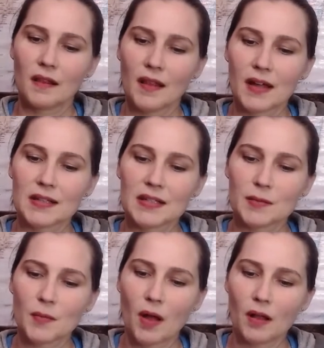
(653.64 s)
that
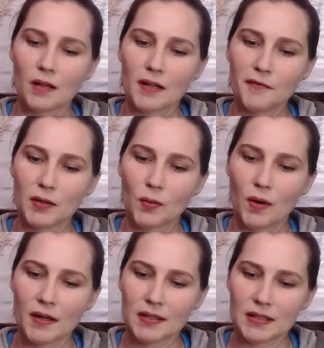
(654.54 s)
smaller if you
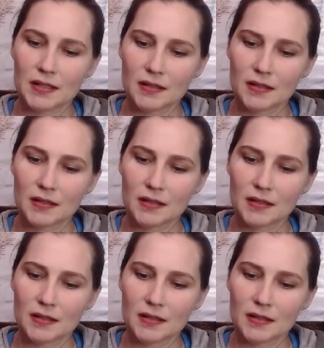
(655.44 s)
want.